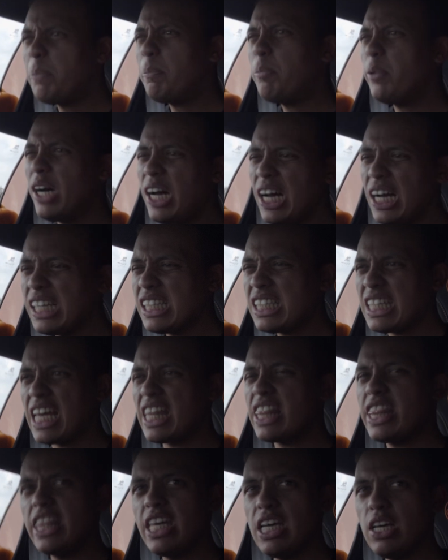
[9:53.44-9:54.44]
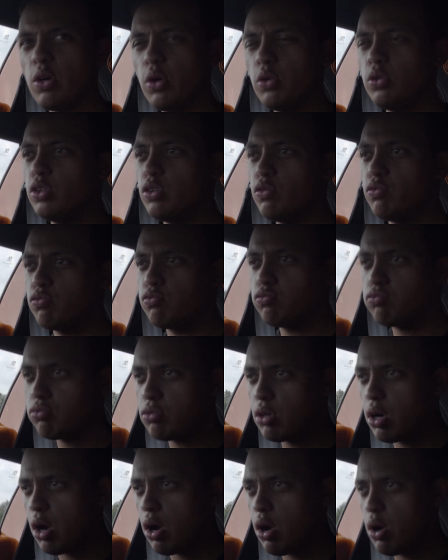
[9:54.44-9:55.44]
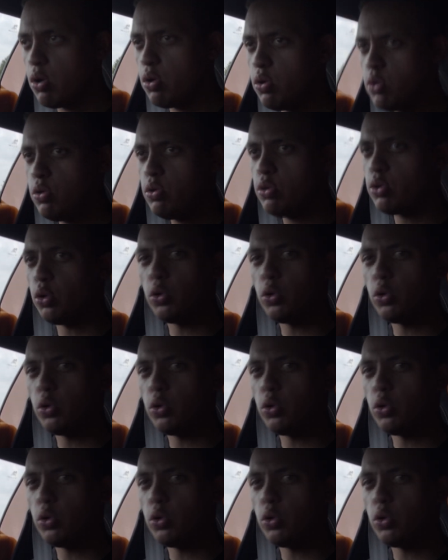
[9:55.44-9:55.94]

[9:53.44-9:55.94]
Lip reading: But I think on the road,